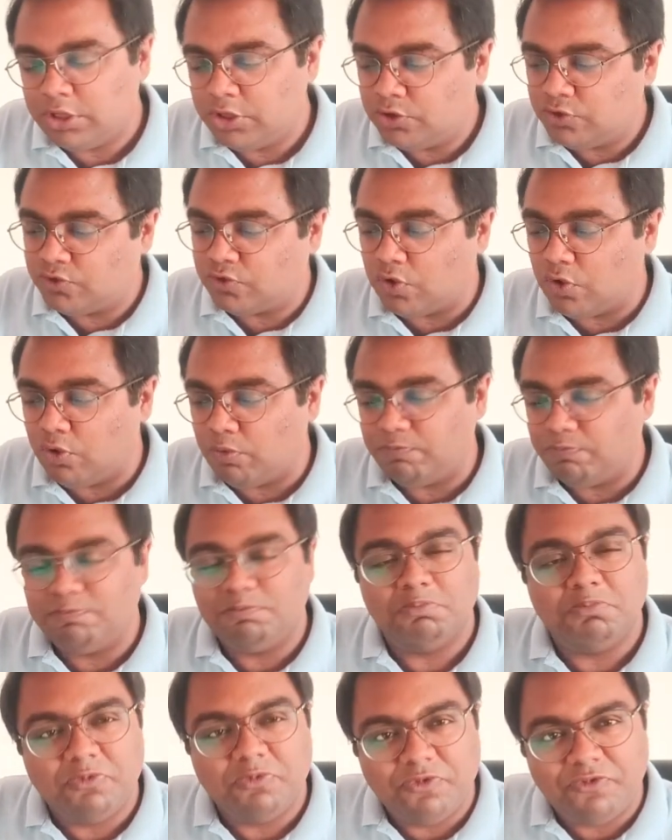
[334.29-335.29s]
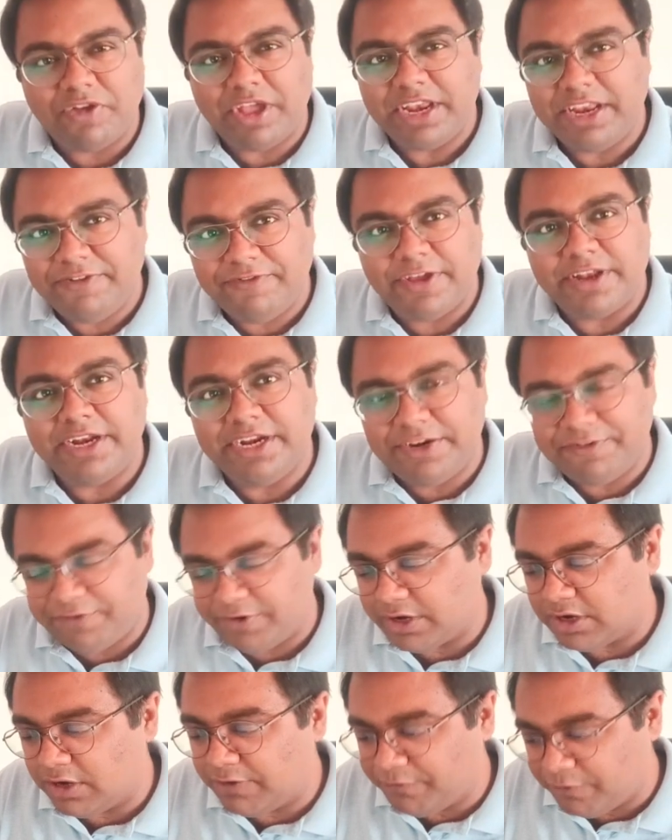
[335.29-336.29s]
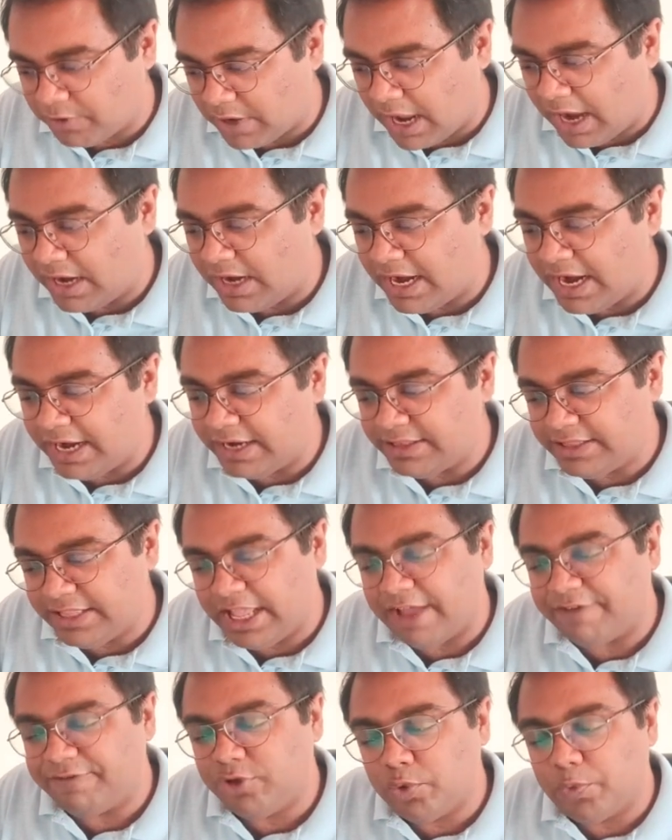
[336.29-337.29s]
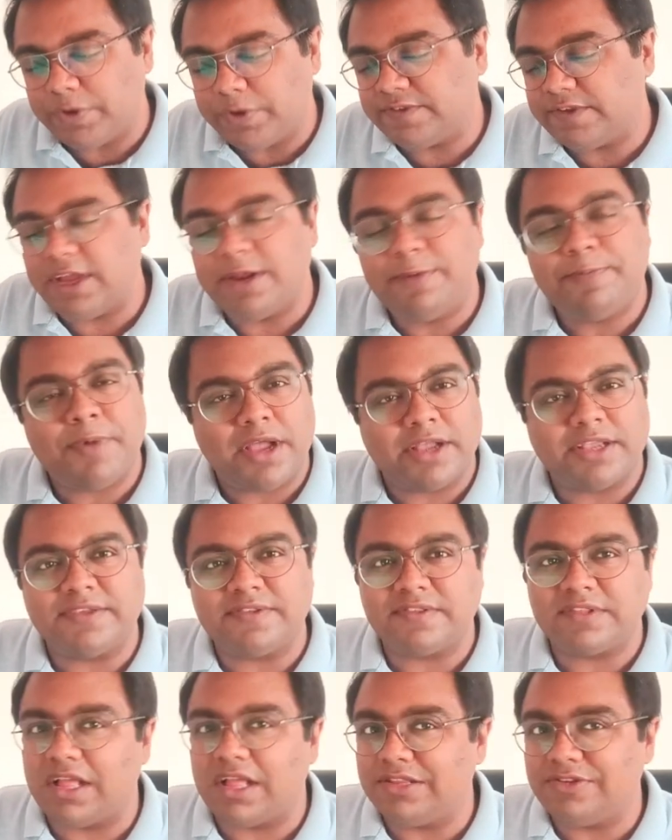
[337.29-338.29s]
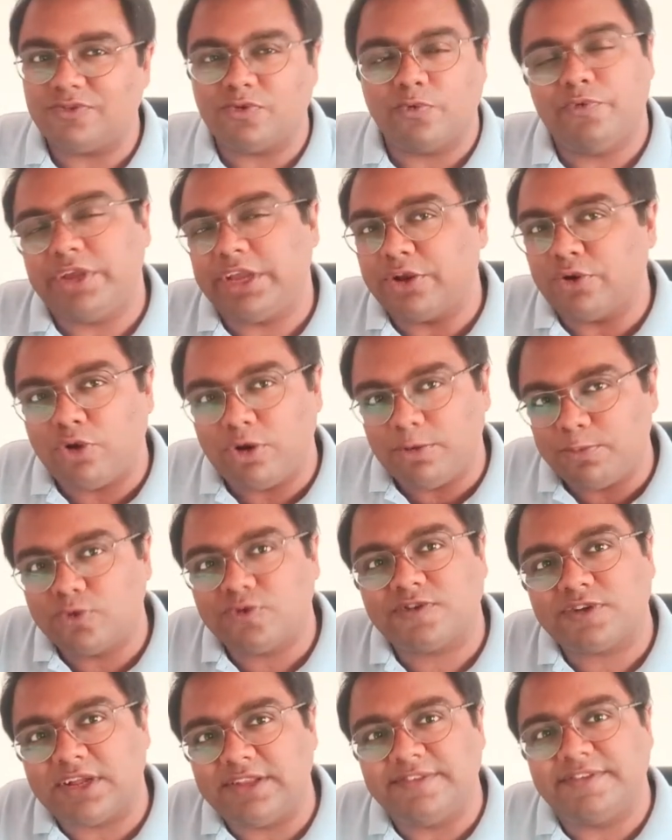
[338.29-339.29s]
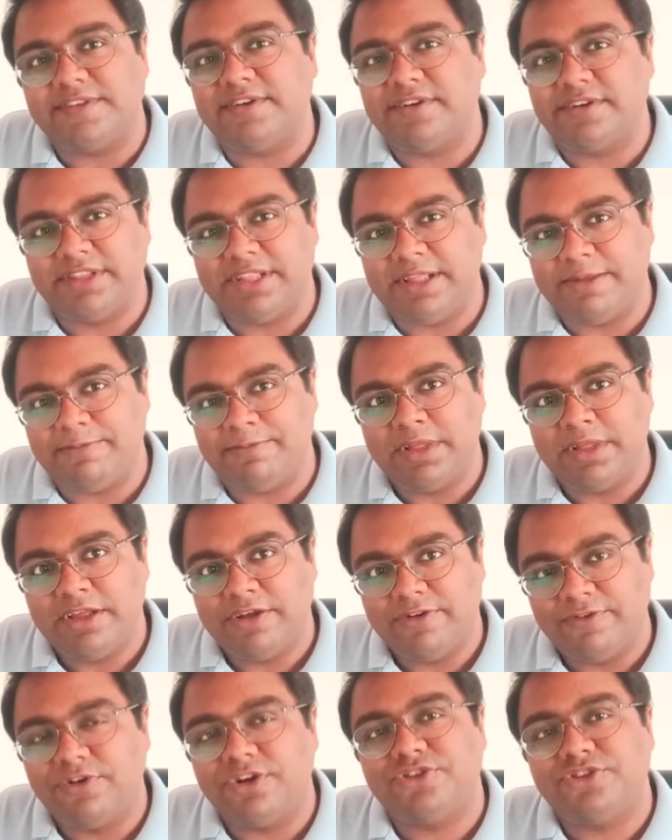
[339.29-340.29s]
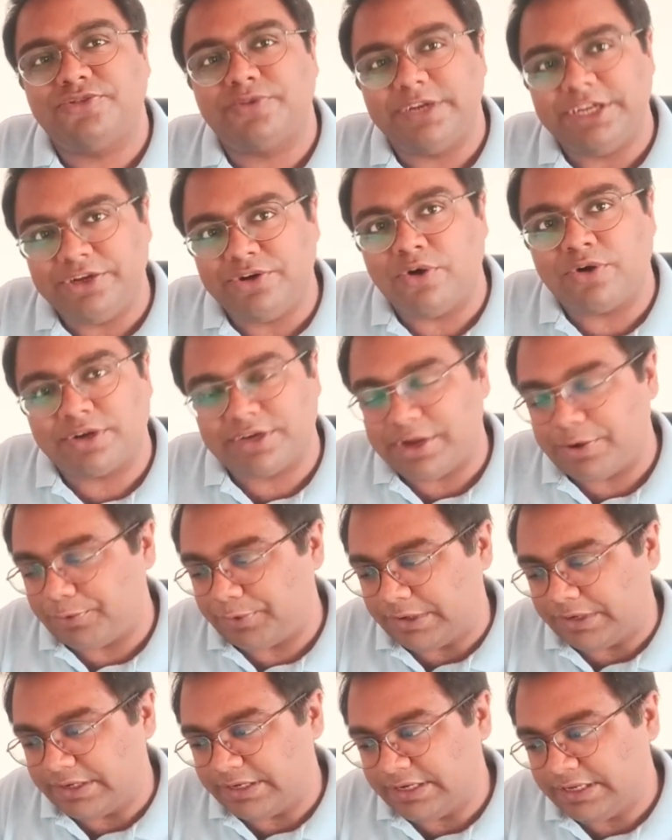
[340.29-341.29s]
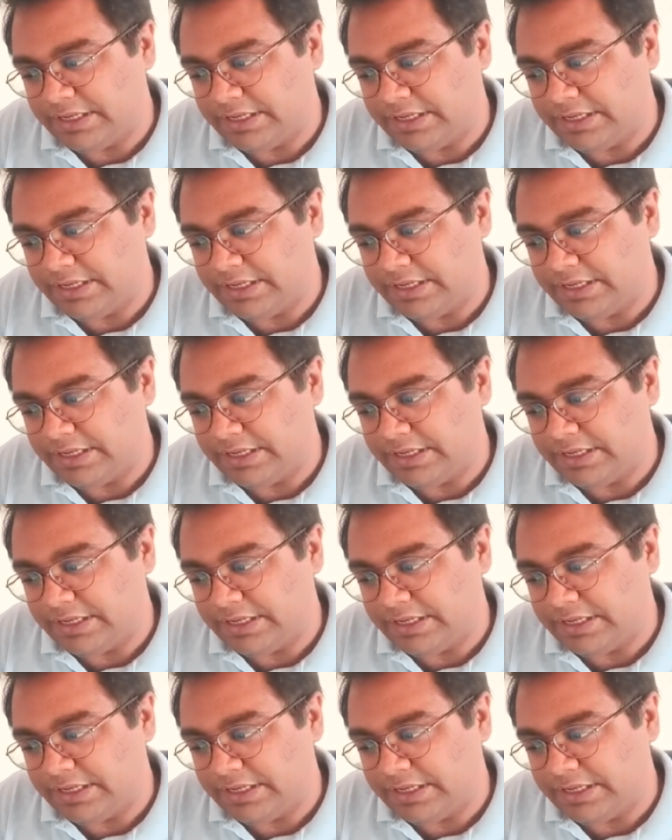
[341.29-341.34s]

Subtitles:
So very, very difficult for Ireland. They have USA and Pakistan, so we can almost consider them virtually knocked out.